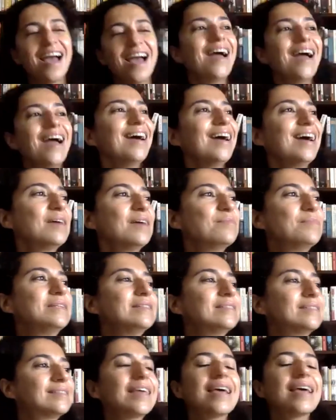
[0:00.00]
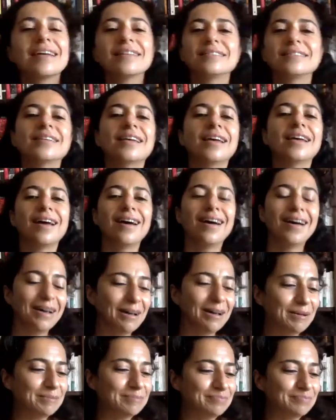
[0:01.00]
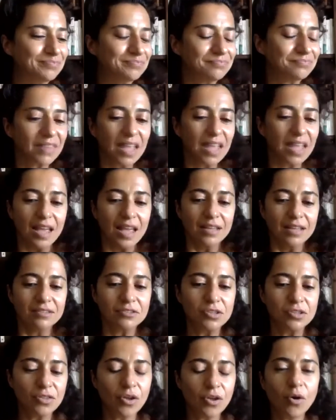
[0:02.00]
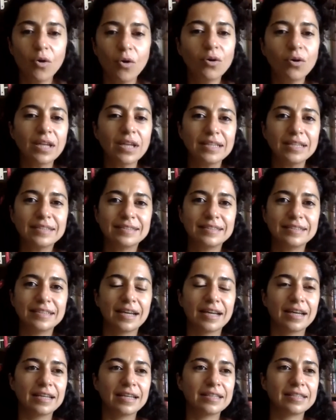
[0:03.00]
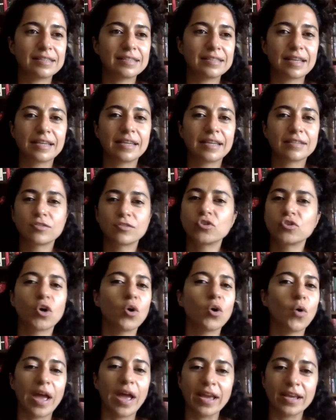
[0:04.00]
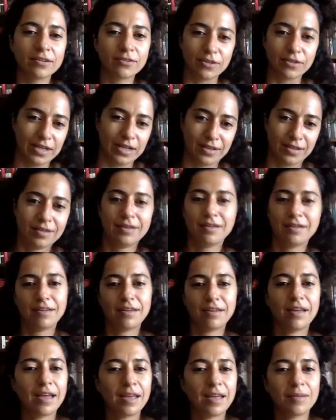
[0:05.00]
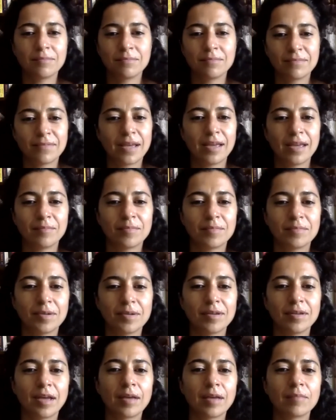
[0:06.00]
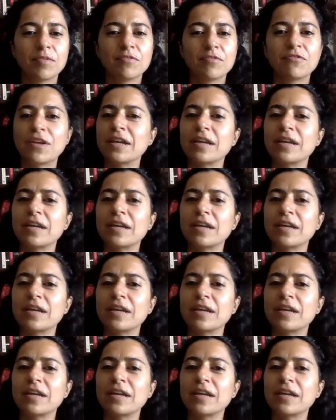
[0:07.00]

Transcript: means that so the whole idea is I get so angry. I'm a very